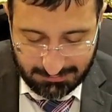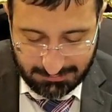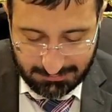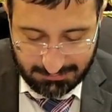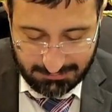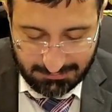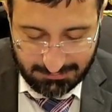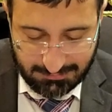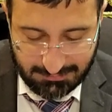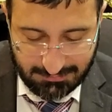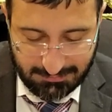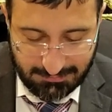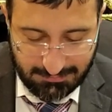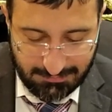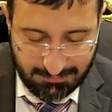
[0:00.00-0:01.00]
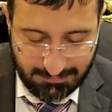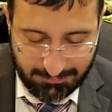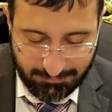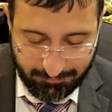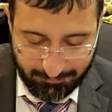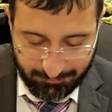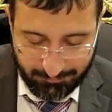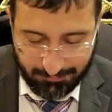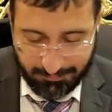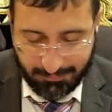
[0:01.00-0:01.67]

No one is speaking in this clip.